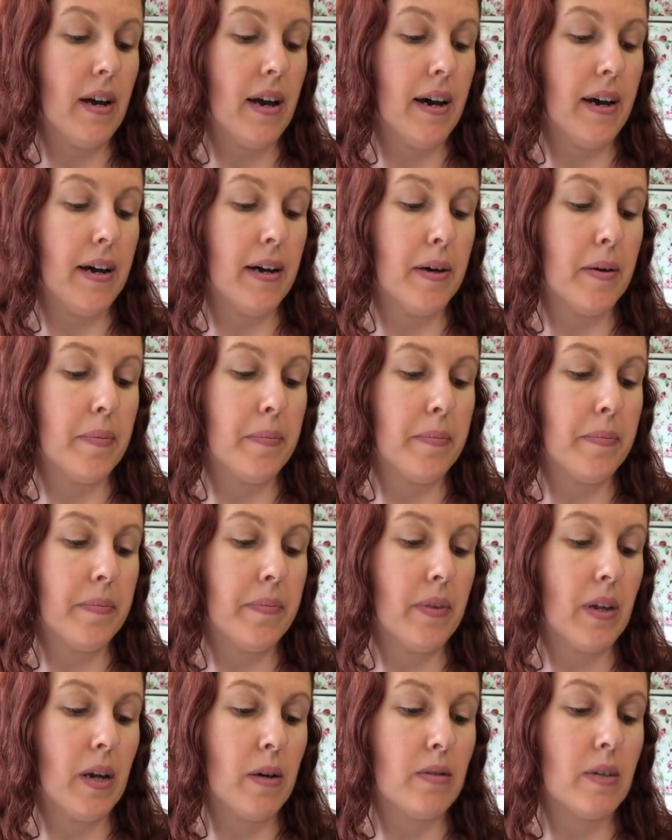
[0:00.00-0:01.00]
Um,
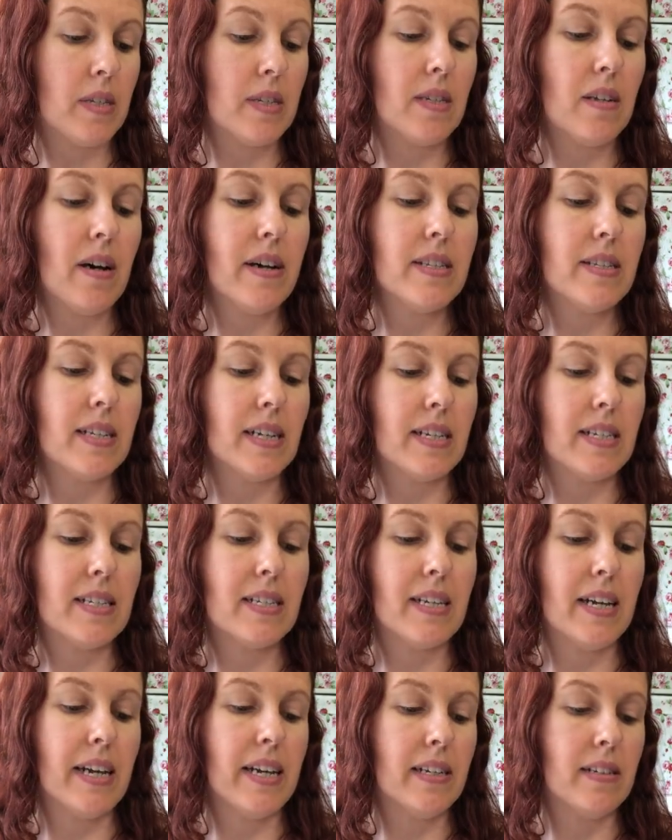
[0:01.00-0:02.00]
it was a size
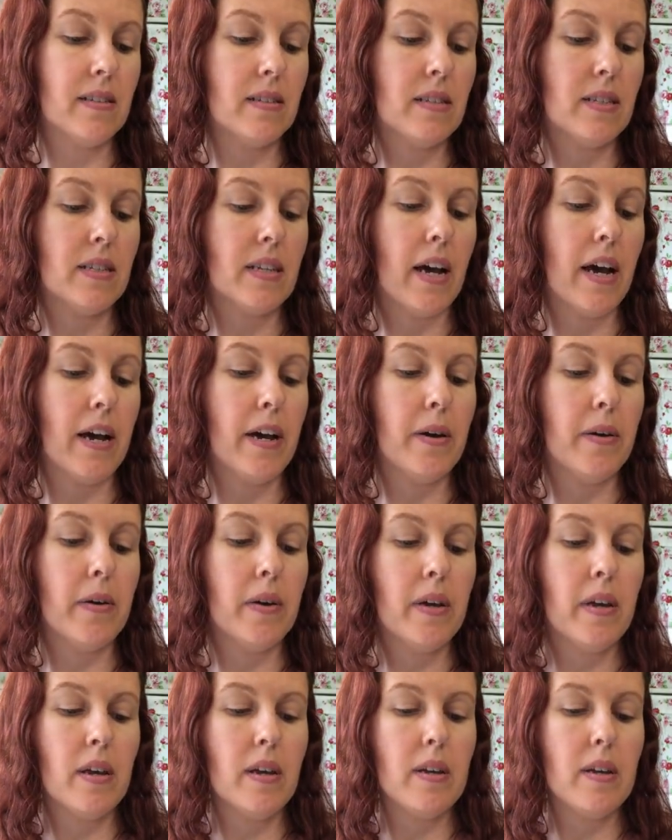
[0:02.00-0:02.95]
16 so